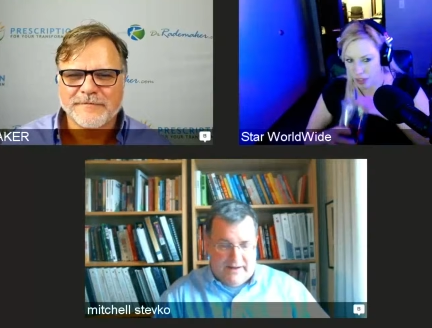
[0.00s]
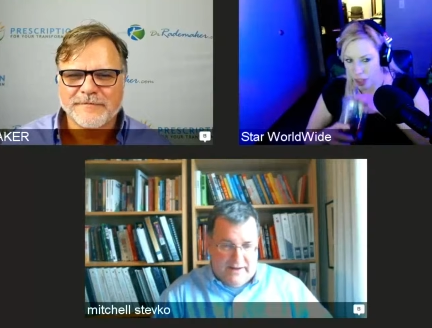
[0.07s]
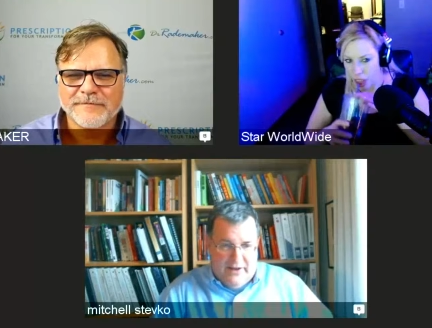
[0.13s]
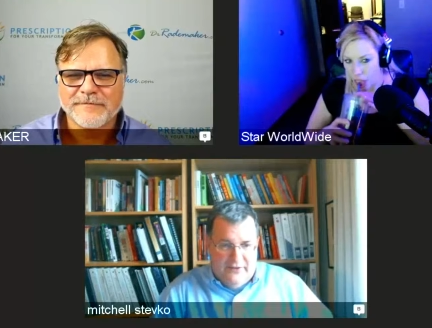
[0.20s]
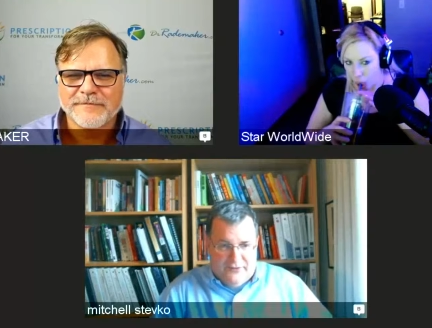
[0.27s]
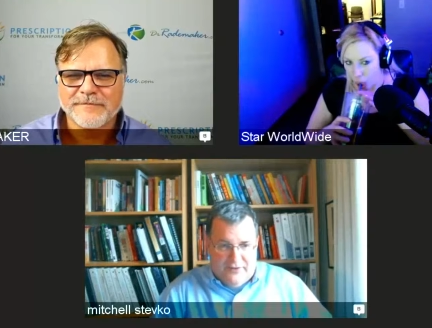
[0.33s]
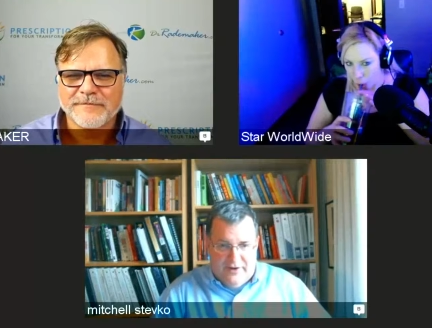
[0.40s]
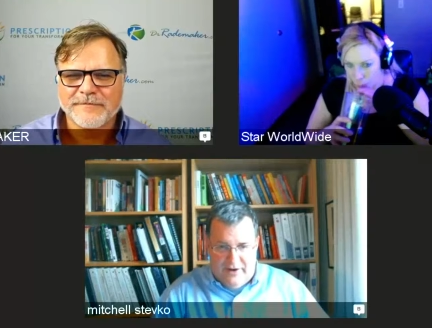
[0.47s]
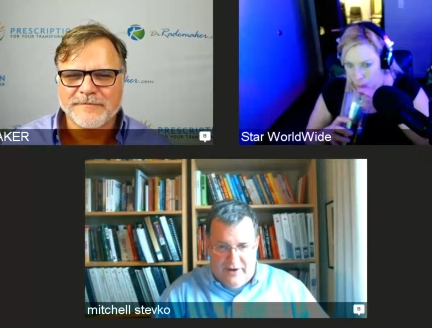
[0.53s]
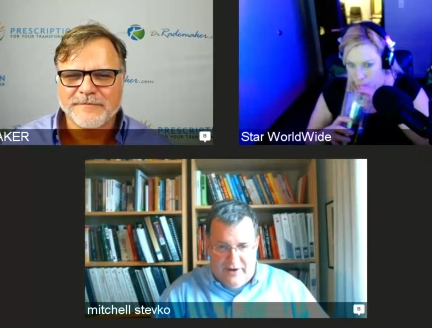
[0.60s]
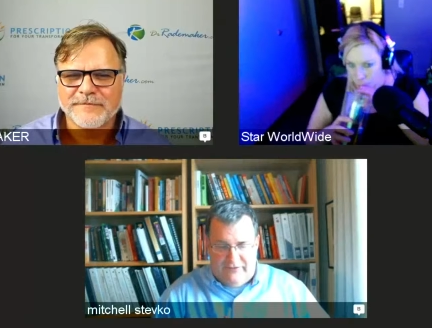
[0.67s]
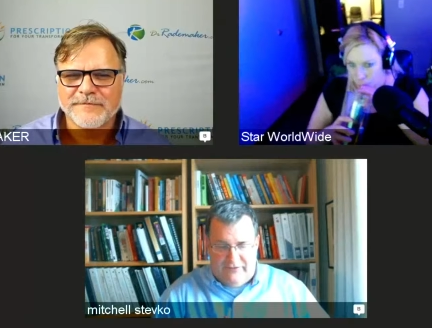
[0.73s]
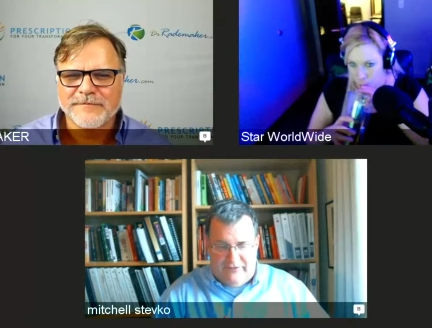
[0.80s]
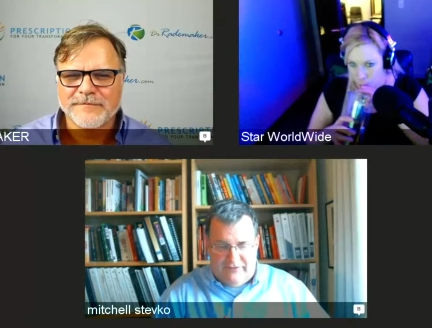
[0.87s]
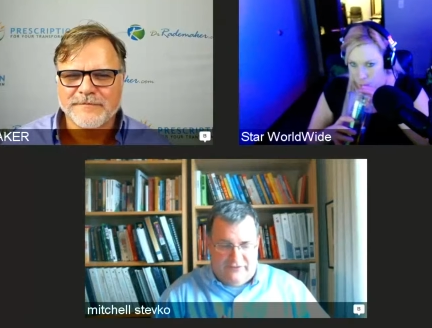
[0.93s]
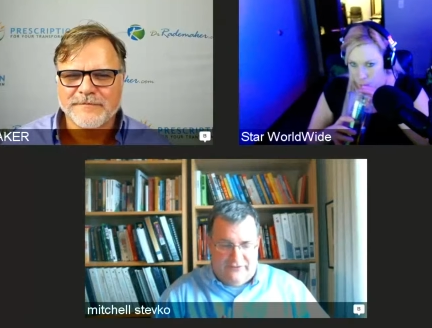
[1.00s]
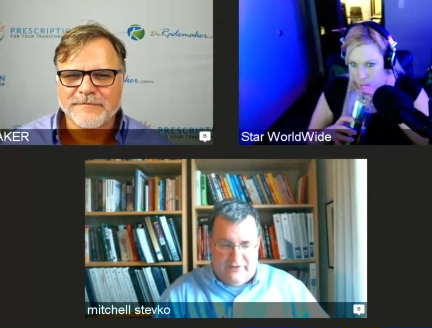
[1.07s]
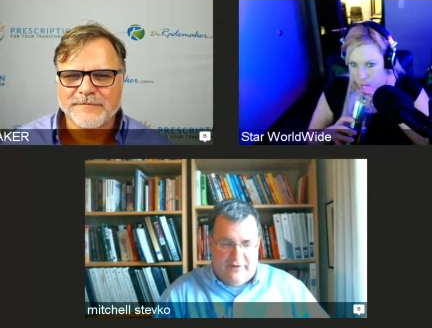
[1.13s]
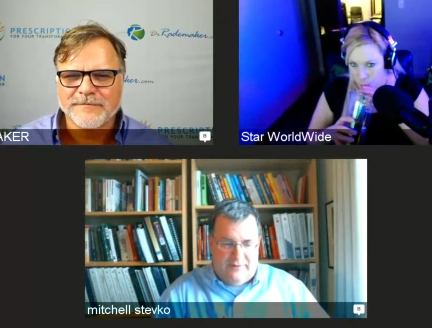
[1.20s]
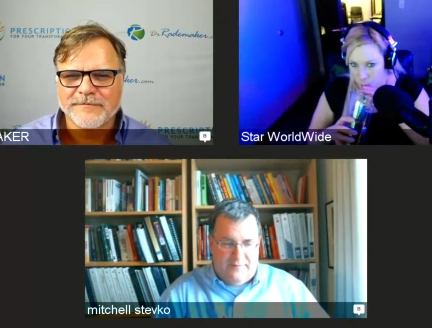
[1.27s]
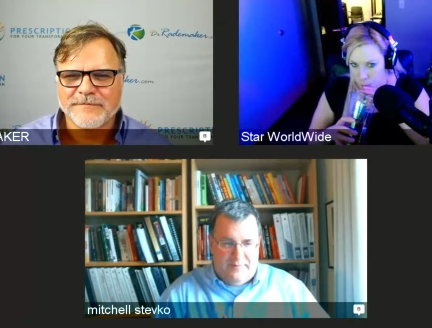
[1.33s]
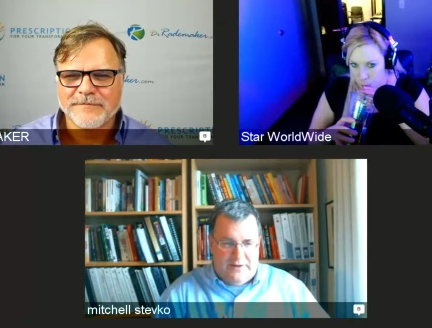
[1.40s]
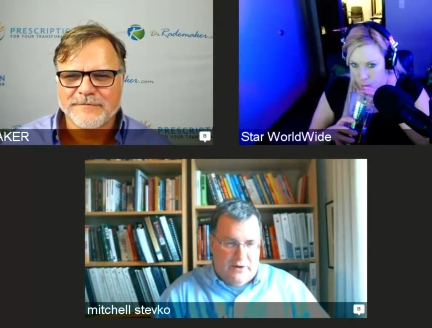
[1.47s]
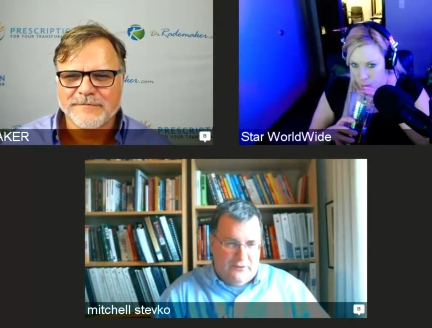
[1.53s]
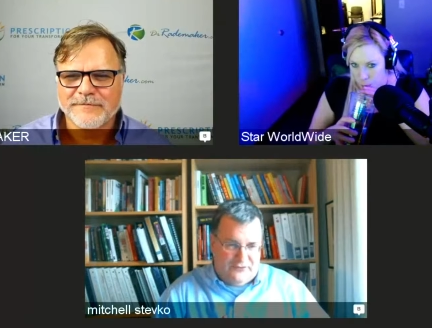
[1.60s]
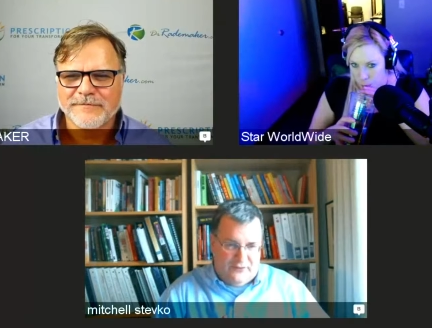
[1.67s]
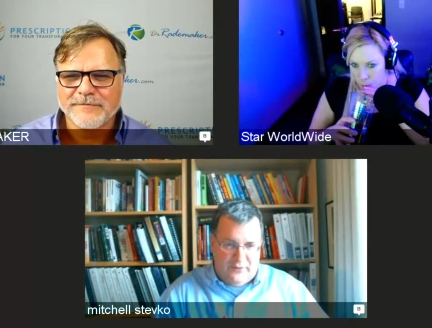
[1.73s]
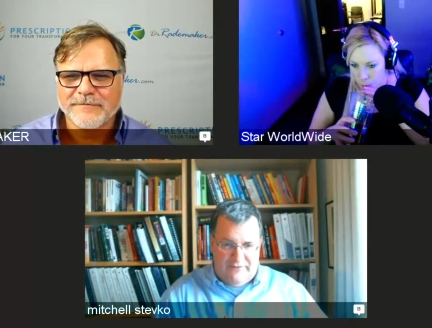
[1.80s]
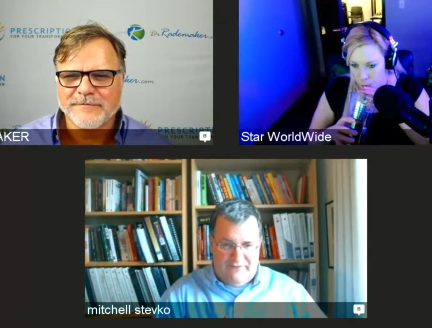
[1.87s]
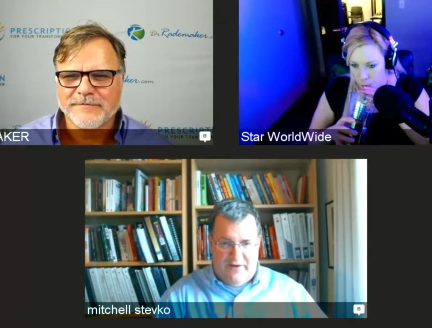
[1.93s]
Speaker 1: cousin does. He's, you know,
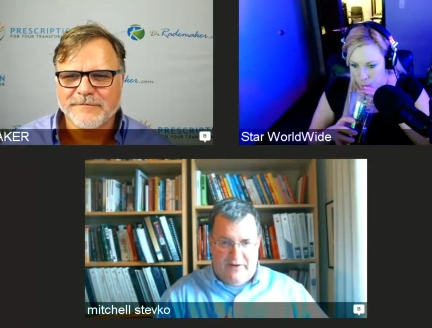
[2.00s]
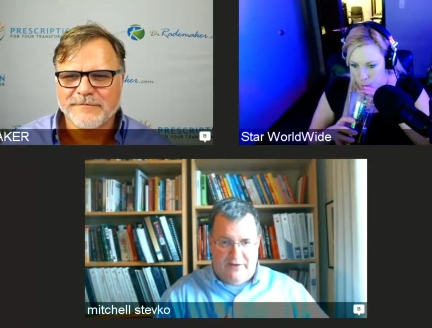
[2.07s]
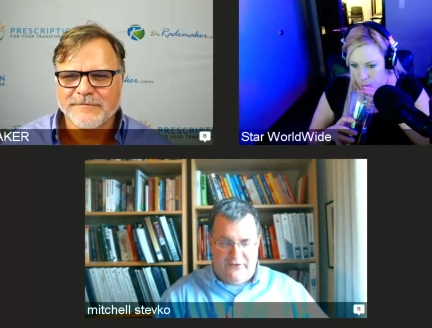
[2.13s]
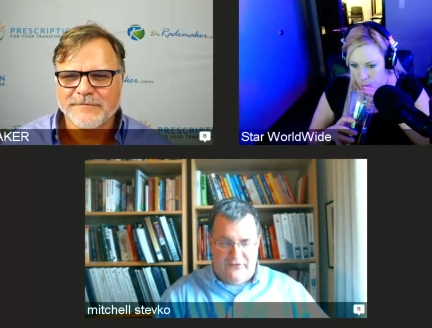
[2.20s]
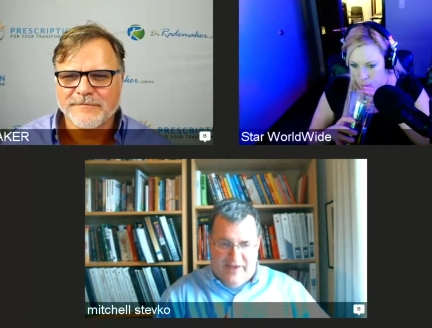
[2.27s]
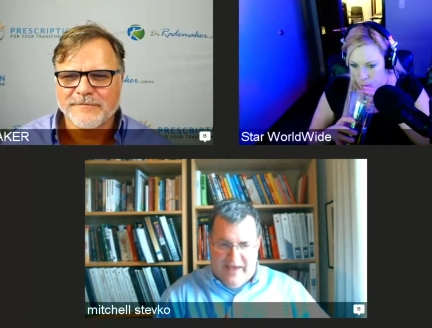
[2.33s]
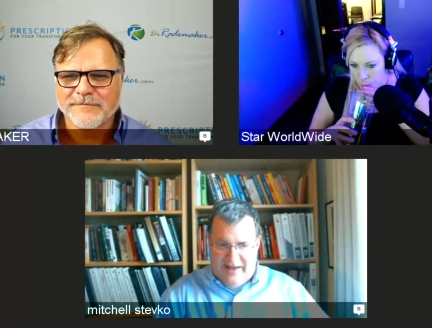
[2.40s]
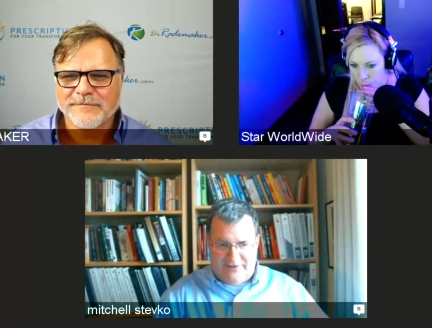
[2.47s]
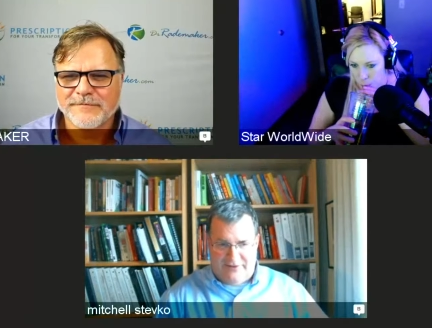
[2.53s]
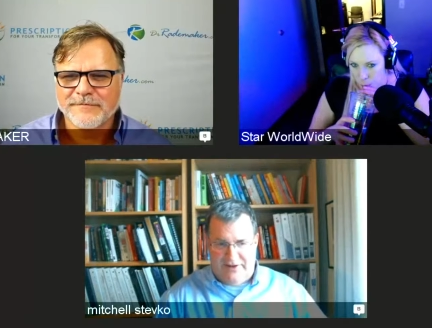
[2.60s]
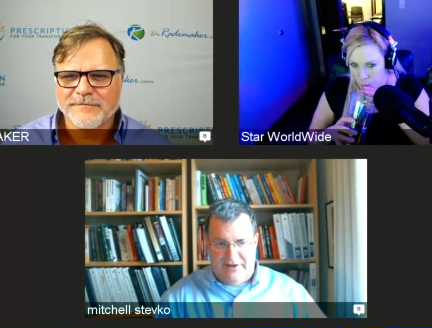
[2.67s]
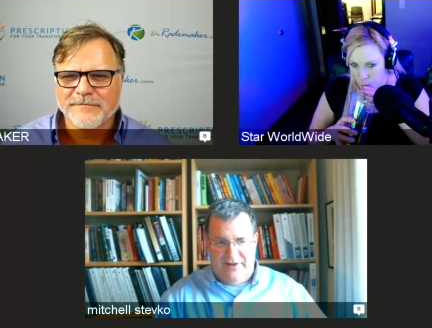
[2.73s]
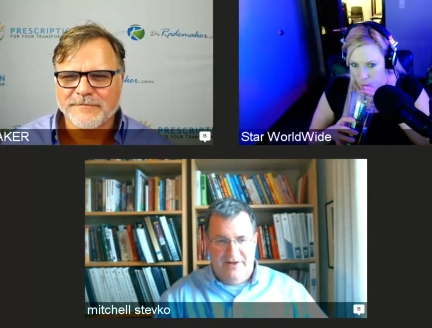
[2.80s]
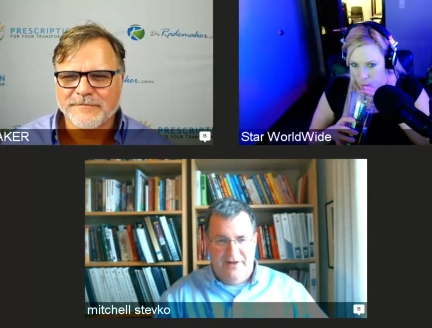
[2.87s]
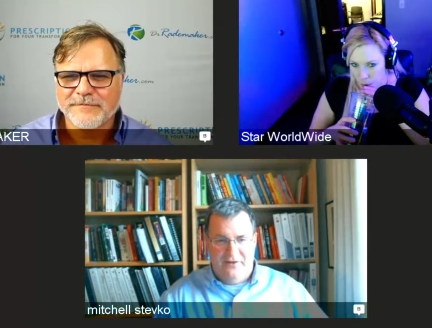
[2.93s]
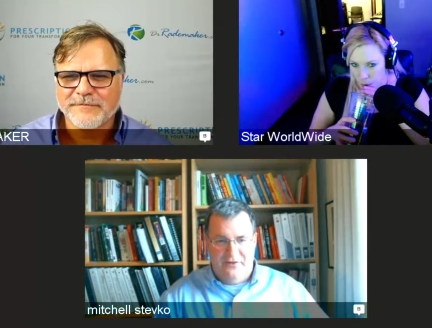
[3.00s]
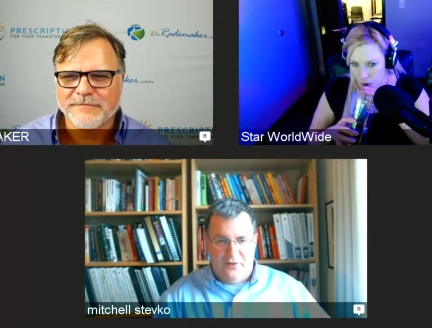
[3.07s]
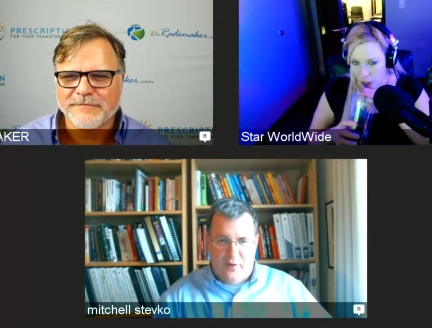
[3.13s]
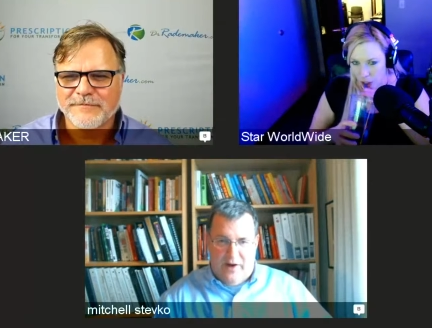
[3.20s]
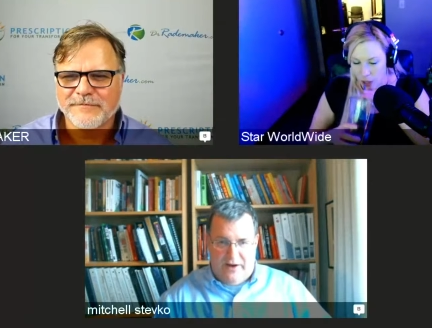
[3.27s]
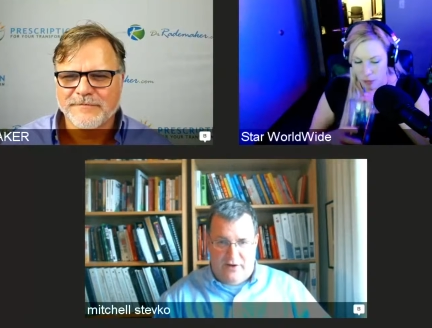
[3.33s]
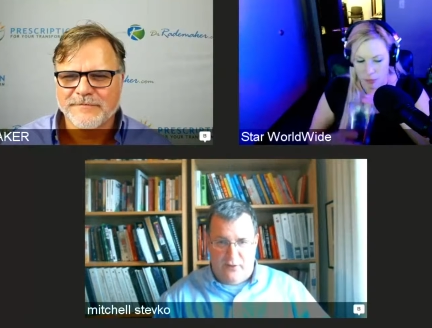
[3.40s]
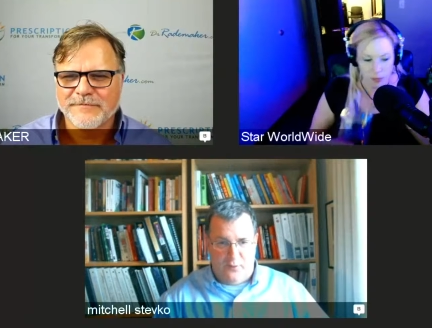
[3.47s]
so he found exactly the right